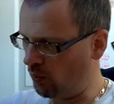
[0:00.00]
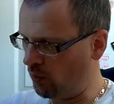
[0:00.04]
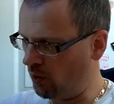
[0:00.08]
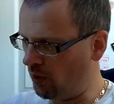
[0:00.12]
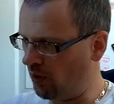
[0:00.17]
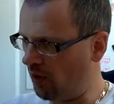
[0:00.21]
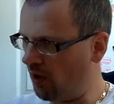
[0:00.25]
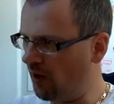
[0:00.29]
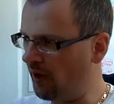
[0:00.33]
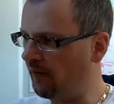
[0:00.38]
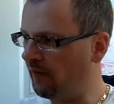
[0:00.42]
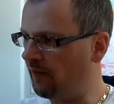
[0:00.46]
what
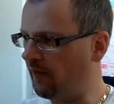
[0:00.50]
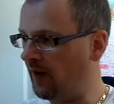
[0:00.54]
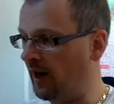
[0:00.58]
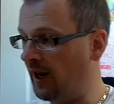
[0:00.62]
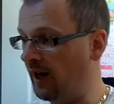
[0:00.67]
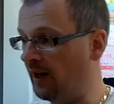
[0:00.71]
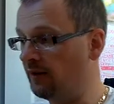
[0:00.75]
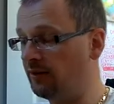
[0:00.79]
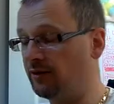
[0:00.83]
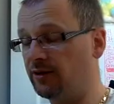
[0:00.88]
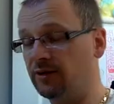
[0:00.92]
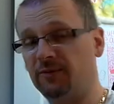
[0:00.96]
I have
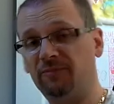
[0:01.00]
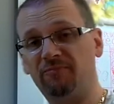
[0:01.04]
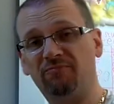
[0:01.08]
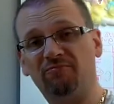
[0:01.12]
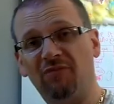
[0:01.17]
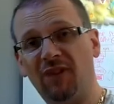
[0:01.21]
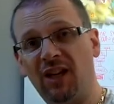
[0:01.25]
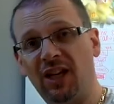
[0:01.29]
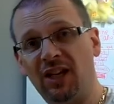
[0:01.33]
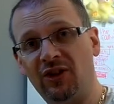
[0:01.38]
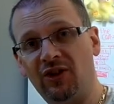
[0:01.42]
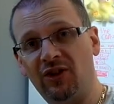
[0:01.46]
found
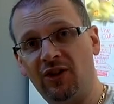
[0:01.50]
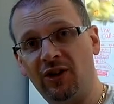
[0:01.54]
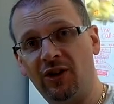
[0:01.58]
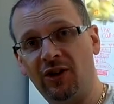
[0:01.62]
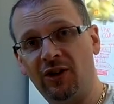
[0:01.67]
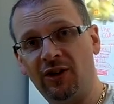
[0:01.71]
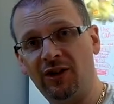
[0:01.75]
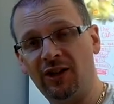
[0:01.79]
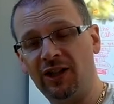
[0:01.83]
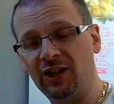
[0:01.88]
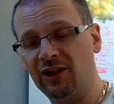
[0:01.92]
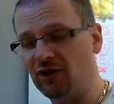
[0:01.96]
is
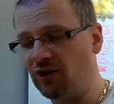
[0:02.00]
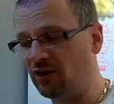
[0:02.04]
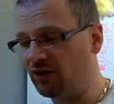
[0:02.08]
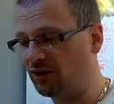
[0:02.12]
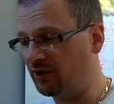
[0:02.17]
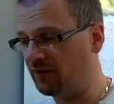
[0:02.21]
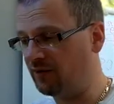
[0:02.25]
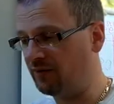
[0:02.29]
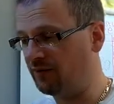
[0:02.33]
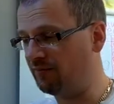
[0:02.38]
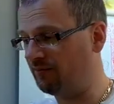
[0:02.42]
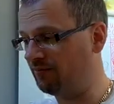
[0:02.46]
that there's lots
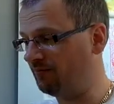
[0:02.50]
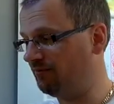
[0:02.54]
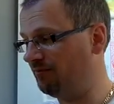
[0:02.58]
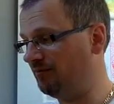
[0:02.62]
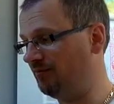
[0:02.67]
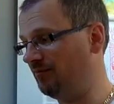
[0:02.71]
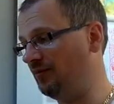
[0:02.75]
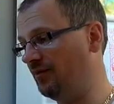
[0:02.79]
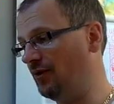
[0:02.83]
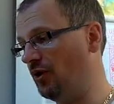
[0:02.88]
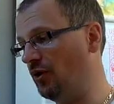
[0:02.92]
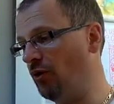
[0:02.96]
of
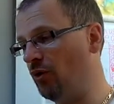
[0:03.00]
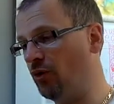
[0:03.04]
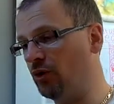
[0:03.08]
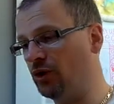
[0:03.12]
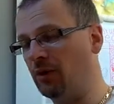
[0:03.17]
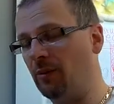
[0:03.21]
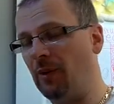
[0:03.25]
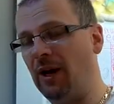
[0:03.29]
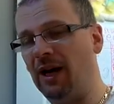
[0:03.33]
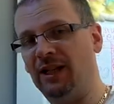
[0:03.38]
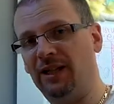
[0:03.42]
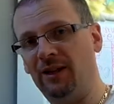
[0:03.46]

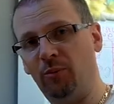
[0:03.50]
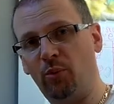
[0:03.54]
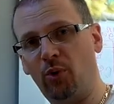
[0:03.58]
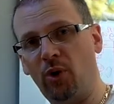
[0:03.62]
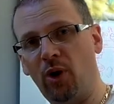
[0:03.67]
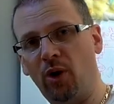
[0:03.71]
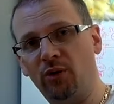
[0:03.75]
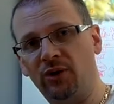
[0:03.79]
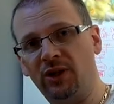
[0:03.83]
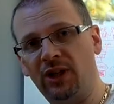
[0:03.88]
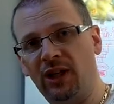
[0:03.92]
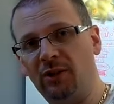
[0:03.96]
automated
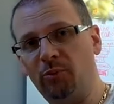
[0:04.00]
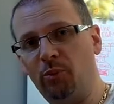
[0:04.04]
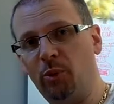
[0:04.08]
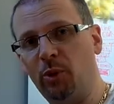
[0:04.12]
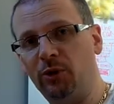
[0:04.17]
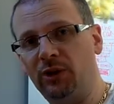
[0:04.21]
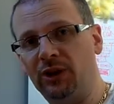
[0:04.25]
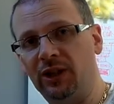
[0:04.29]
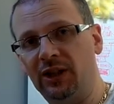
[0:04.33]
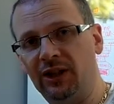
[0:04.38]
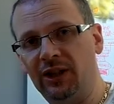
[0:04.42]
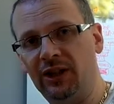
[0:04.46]
process
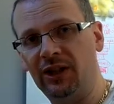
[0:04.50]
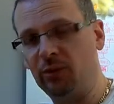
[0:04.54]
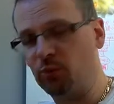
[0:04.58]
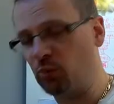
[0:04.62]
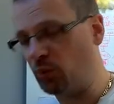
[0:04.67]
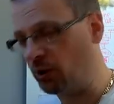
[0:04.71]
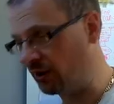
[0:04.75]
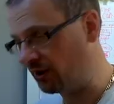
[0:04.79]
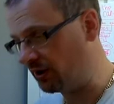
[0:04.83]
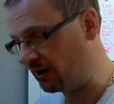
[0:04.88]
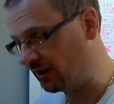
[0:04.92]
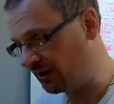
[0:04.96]
built into this
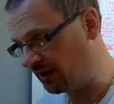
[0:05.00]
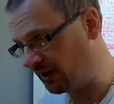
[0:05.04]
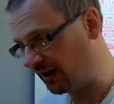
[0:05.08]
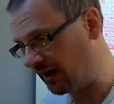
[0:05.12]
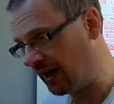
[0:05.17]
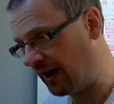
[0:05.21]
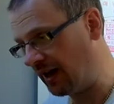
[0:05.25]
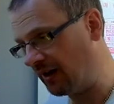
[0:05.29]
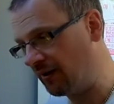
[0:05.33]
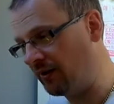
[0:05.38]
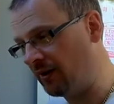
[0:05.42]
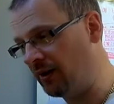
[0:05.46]
printer to
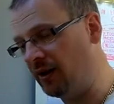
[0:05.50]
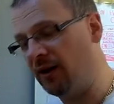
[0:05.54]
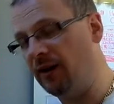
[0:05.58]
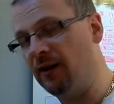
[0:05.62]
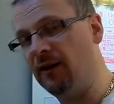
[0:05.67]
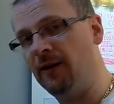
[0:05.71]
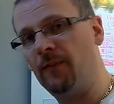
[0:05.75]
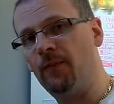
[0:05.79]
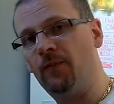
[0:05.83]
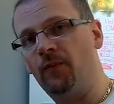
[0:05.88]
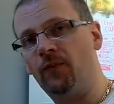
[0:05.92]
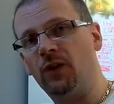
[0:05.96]
get the
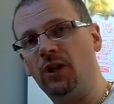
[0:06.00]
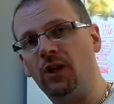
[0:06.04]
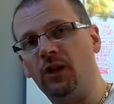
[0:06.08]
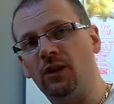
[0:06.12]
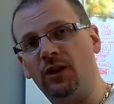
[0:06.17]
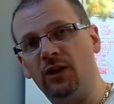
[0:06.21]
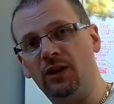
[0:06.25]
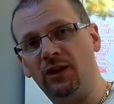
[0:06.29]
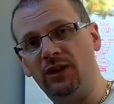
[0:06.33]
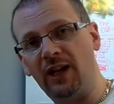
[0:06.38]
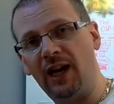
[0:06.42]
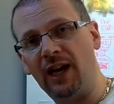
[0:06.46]

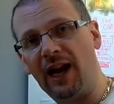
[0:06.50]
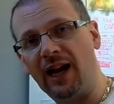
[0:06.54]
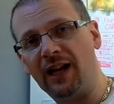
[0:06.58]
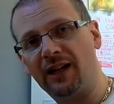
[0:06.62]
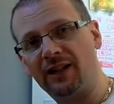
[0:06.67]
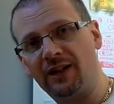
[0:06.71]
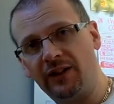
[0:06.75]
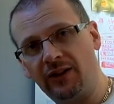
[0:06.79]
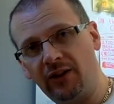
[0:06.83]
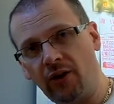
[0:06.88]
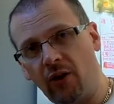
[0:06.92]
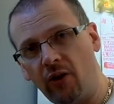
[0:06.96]

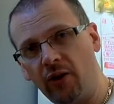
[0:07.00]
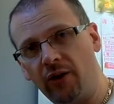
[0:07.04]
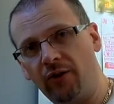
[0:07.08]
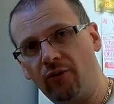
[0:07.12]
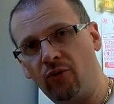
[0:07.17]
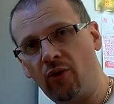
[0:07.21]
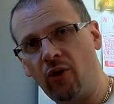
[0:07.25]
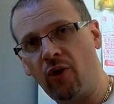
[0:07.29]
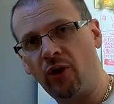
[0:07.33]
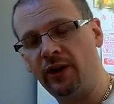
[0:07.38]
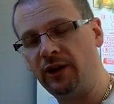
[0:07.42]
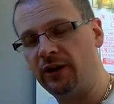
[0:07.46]
Z-axis height
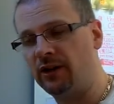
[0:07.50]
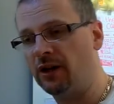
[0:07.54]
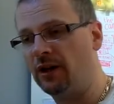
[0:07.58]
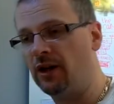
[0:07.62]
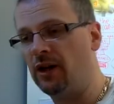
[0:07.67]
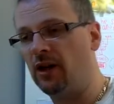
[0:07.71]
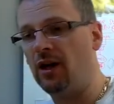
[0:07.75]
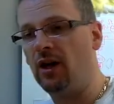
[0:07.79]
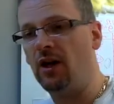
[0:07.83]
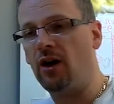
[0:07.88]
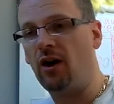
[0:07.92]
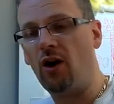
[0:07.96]
right.
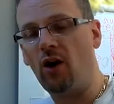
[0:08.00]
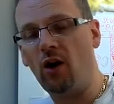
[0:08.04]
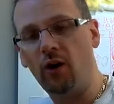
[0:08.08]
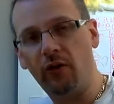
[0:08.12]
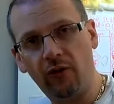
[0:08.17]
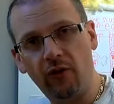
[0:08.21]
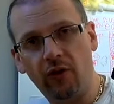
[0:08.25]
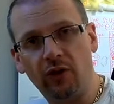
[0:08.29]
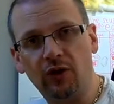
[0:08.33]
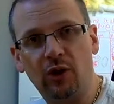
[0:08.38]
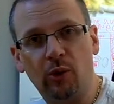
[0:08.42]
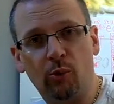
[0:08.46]
I've
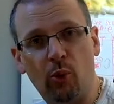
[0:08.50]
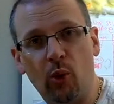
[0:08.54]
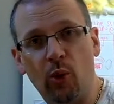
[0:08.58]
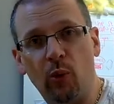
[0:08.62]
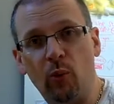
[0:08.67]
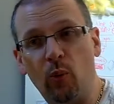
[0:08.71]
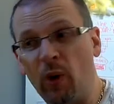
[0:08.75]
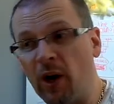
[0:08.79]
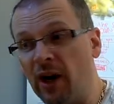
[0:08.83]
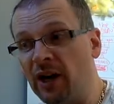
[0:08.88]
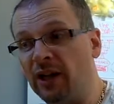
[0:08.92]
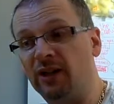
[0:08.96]
got to the
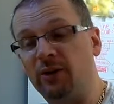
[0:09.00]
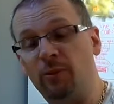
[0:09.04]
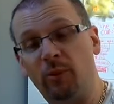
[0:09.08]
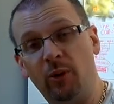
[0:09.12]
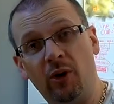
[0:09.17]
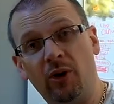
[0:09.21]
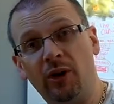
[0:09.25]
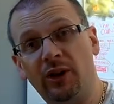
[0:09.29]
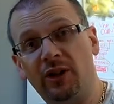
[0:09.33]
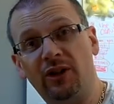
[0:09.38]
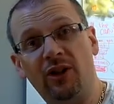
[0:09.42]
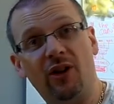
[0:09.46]
point where, to be
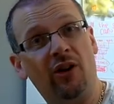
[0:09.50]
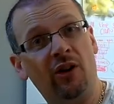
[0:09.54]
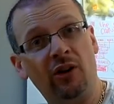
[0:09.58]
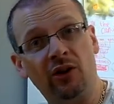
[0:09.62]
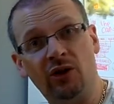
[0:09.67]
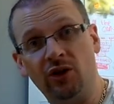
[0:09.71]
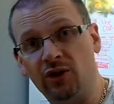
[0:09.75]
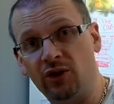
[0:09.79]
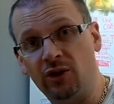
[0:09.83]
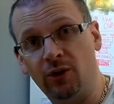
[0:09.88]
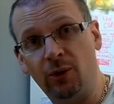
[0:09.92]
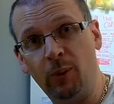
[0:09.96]
honest, I
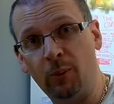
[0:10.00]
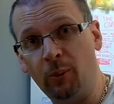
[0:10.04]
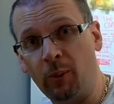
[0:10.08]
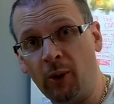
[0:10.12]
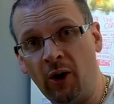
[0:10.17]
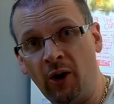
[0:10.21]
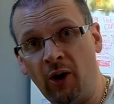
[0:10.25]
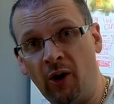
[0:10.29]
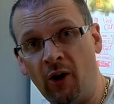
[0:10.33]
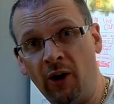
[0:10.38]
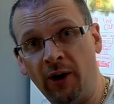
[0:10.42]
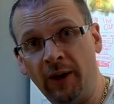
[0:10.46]
just do it
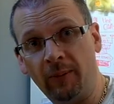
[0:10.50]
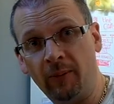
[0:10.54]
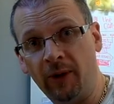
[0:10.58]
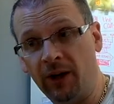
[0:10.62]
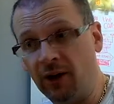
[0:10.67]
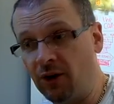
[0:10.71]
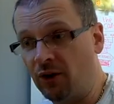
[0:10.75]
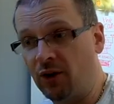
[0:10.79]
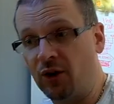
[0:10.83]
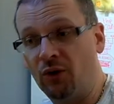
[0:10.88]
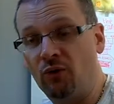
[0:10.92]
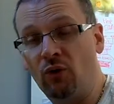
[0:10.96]
by eye,
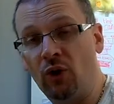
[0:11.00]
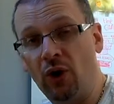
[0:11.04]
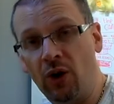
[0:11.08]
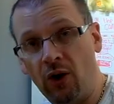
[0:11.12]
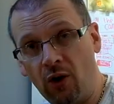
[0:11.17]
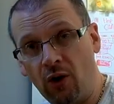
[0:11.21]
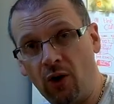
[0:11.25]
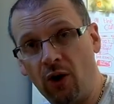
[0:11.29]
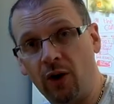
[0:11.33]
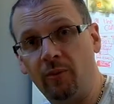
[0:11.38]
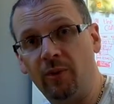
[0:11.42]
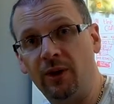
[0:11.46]
and I can
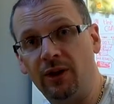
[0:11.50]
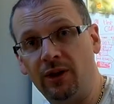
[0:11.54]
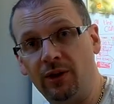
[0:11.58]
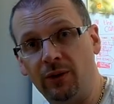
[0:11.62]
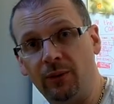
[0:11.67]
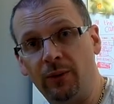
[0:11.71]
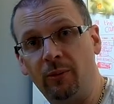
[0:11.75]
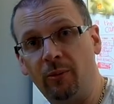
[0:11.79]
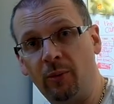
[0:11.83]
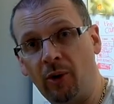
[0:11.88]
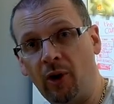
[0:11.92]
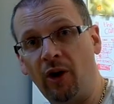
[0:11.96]
reliably
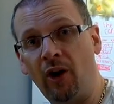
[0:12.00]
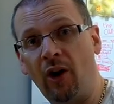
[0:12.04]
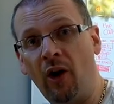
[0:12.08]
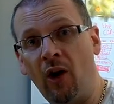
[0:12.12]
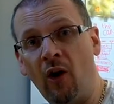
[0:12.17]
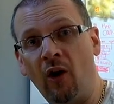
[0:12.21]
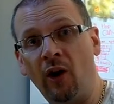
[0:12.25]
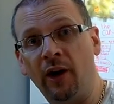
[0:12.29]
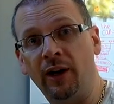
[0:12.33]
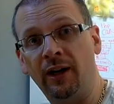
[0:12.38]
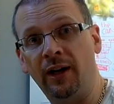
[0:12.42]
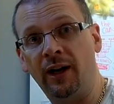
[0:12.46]
do it by
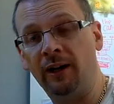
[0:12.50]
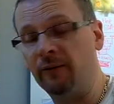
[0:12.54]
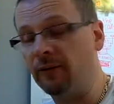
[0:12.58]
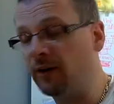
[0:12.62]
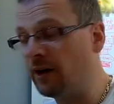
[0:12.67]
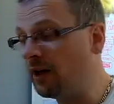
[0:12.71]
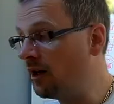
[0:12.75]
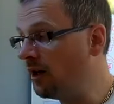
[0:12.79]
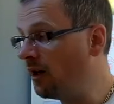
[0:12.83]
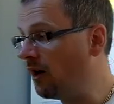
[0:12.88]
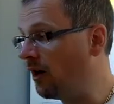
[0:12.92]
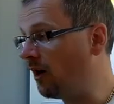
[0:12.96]
eye now.
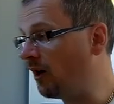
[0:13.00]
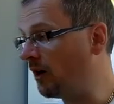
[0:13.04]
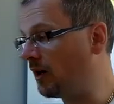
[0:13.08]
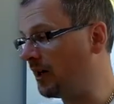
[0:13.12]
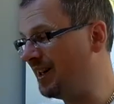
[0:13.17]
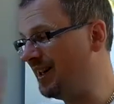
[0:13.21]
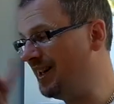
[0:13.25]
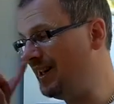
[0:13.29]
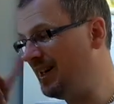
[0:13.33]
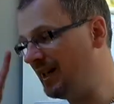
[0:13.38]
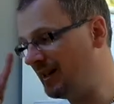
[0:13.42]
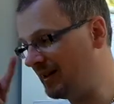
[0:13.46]
I
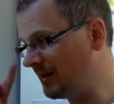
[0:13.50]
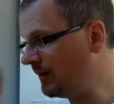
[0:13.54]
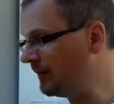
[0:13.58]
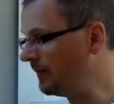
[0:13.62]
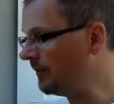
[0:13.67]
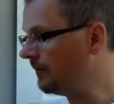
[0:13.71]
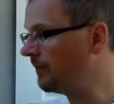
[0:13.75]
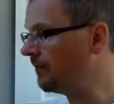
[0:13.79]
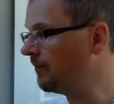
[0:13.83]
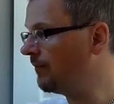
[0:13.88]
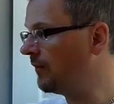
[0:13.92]
can listen.